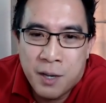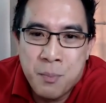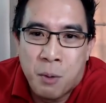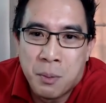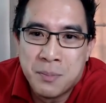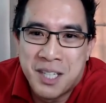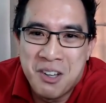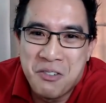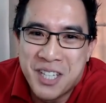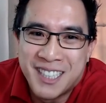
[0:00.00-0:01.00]
the problems
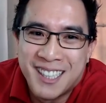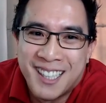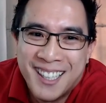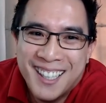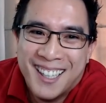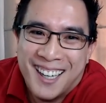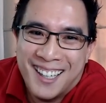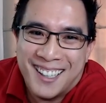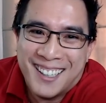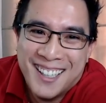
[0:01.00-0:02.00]
that you're facing.
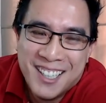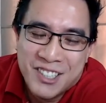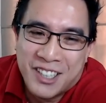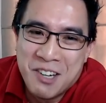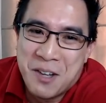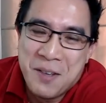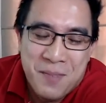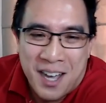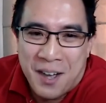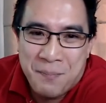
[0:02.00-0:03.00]
So
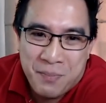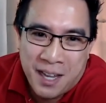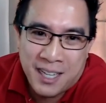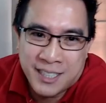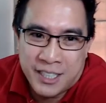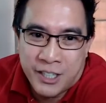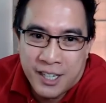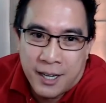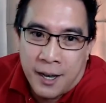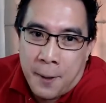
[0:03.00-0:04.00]
anyway, I
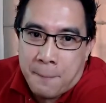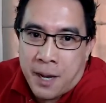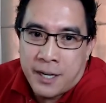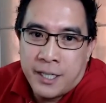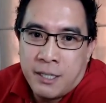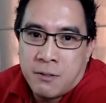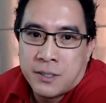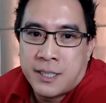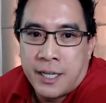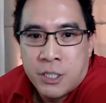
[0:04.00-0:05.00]
sidetracked. Gard Inc.
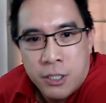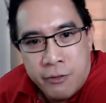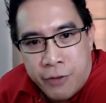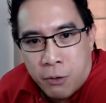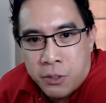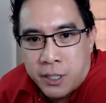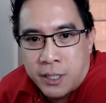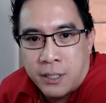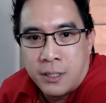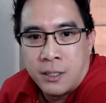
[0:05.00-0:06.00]
was actually
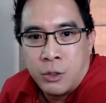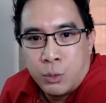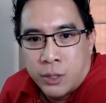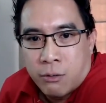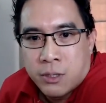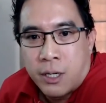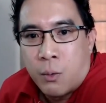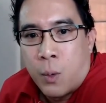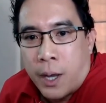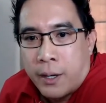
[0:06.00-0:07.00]
founded in
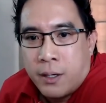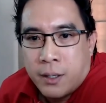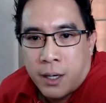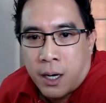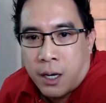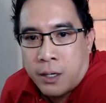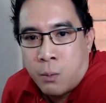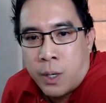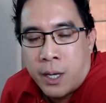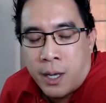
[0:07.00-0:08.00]
2001,
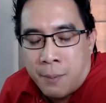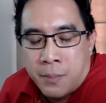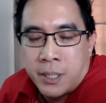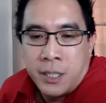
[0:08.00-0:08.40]
where I'm